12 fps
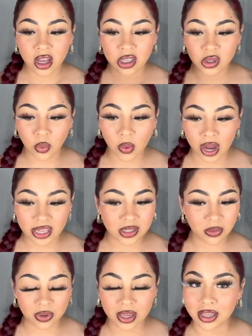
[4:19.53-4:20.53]
Twice
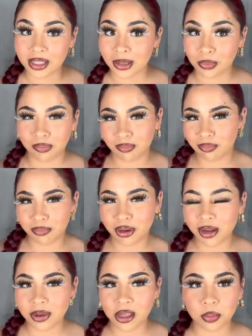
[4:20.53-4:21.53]
a week is
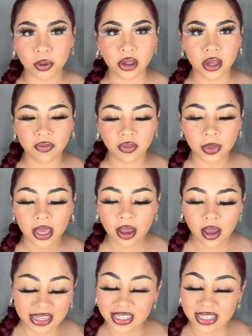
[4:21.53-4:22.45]
pretty much pushing it for me.